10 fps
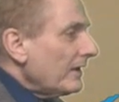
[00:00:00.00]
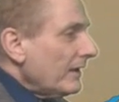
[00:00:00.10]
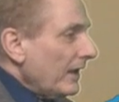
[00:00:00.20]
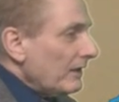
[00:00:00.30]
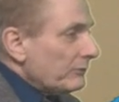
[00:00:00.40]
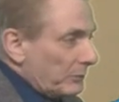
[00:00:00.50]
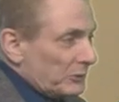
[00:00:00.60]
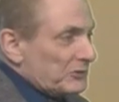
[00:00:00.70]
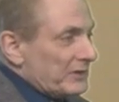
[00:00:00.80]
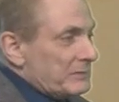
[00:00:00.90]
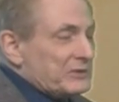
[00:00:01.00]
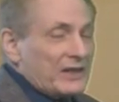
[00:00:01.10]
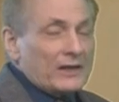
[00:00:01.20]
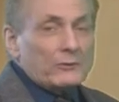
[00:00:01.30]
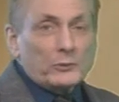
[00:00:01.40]
And for Prince William
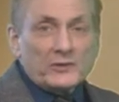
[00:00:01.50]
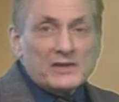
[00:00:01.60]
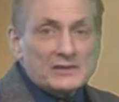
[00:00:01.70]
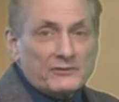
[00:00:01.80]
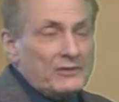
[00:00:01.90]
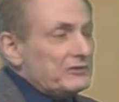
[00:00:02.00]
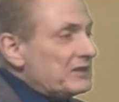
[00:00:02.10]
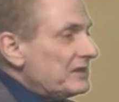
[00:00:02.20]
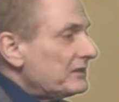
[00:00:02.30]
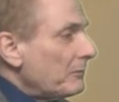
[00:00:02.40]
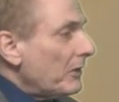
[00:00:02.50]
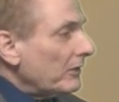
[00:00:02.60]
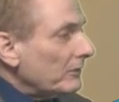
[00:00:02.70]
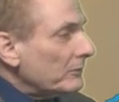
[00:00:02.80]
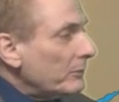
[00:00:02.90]
Sound, northeast 15
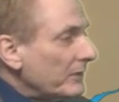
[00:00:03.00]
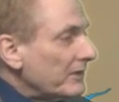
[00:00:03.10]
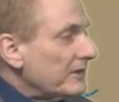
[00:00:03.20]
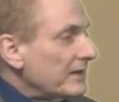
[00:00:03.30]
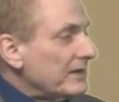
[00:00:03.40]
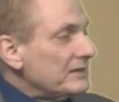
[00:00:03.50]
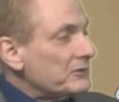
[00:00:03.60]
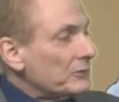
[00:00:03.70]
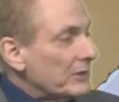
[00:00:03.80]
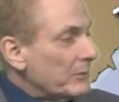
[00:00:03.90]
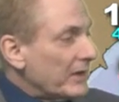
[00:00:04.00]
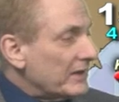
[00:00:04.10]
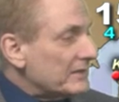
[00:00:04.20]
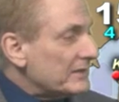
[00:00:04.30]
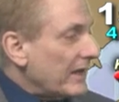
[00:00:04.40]
tomorrow with easterly
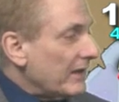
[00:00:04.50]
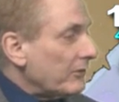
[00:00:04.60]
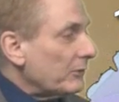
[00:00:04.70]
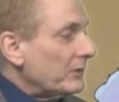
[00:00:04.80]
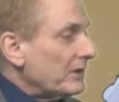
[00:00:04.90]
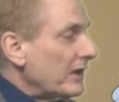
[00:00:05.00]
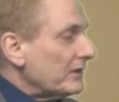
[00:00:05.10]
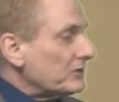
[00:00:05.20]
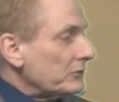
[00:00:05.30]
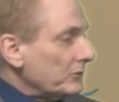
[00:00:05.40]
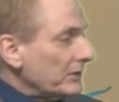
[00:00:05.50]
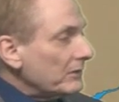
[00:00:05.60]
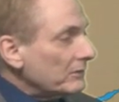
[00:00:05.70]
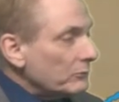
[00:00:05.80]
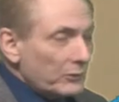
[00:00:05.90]
winds at 30 knots turning
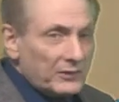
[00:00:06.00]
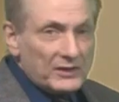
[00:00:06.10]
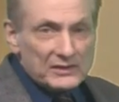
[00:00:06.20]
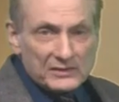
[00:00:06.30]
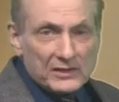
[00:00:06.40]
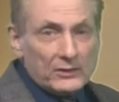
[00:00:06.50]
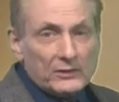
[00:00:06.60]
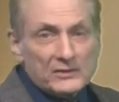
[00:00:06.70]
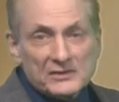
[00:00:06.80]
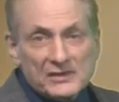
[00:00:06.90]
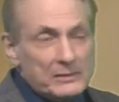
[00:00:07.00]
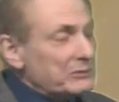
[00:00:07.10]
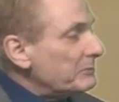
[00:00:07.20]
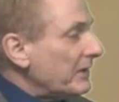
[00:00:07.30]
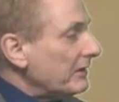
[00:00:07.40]
northeast here at the same
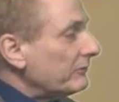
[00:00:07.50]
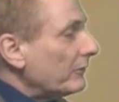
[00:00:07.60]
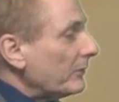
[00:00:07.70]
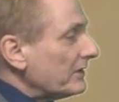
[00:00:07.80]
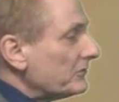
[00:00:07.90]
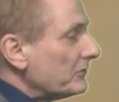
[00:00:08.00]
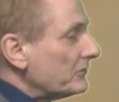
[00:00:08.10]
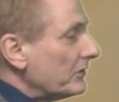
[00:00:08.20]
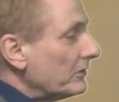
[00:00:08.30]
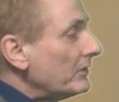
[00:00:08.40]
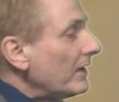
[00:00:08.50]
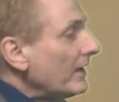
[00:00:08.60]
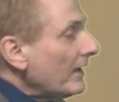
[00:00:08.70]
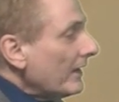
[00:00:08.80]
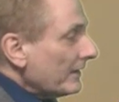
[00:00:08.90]
speed for the western zone.
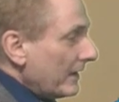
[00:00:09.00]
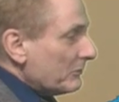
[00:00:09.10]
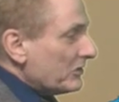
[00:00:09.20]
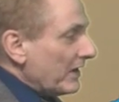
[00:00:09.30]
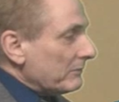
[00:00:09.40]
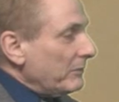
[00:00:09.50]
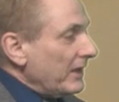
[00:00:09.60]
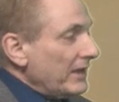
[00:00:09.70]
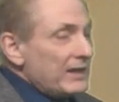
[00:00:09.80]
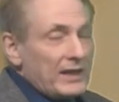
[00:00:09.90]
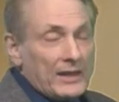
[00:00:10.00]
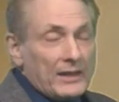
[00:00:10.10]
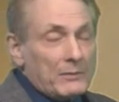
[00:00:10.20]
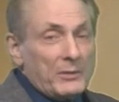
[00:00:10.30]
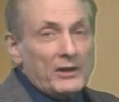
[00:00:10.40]
Kamishak Bay
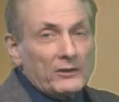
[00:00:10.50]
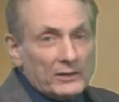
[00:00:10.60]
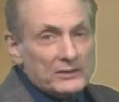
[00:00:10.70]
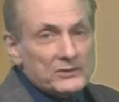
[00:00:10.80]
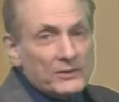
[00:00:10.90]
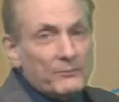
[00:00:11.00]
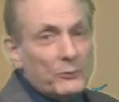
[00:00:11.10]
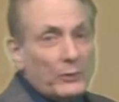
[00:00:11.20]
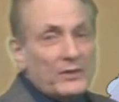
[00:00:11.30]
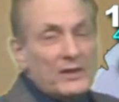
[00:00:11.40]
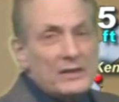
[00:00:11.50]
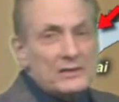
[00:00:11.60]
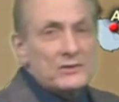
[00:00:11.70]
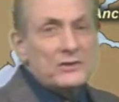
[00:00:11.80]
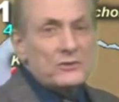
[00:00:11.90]
and the Barrens,
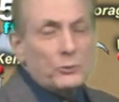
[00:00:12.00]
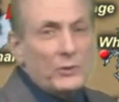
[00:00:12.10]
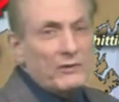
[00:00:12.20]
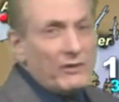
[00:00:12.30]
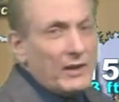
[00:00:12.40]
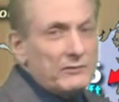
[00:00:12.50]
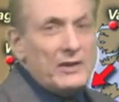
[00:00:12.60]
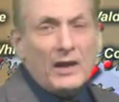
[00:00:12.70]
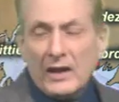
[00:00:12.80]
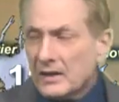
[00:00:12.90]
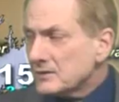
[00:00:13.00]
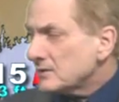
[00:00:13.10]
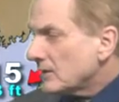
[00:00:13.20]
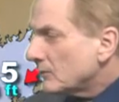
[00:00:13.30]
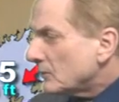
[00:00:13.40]
northeast 25
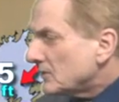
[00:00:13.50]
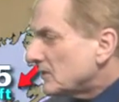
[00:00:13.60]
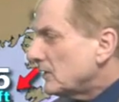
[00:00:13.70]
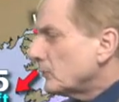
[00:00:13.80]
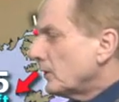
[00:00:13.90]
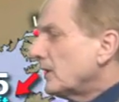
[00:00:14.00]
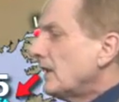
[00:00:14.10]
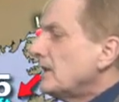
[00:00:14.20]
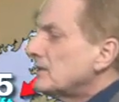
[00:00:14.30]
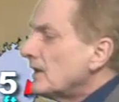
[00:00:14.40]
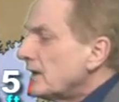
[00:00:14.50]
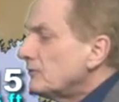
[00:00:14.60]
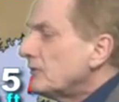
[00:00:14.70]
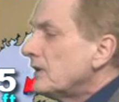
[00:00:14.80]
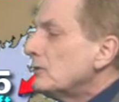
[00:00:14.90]
knots with seas running 8 to 9
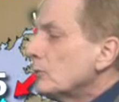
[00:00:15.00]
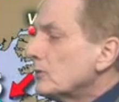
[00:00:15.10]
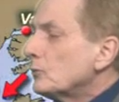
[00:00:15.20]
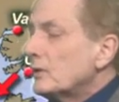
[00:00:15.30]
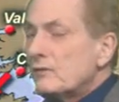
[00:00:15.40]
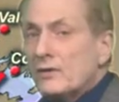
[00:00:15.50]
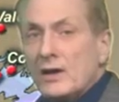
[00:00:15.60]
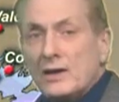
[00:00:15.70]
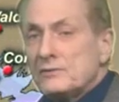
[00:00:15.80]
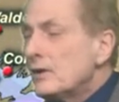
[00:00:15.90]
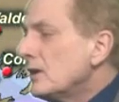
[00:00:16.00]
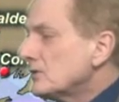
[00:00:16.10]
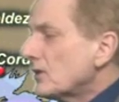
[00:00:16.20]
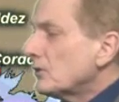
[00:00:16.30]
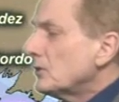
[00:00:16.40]
feet, north 25,
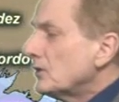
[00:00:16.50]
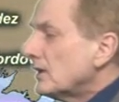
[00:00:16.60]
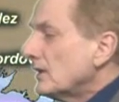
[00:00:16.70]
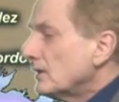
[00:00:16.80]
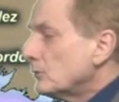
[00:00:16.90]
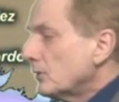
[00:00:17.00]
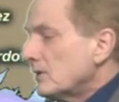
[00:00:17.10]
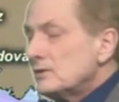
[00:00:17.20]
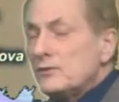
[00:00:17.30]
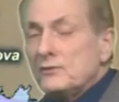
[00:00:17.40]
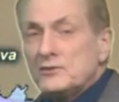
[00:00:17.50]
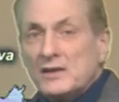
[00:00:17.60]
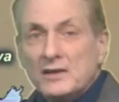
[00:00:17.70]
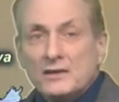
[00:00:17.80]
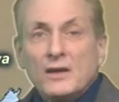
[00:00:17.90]
southern Cook Inlet, northeast
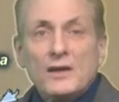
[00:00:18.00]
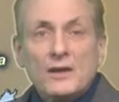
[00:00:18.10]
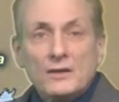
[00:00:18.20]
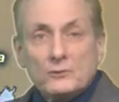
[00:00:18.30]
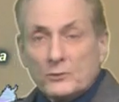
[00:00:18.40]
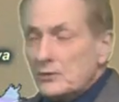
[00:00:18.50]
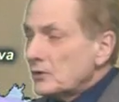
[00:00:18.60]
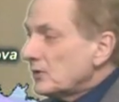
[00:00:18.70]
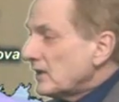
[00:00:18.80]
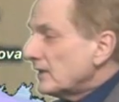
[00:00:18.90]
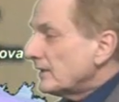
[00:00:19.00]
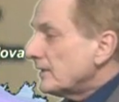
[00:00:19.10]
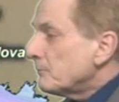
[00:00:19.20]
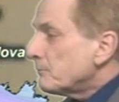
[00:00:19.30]
15, northern Cook Inlet.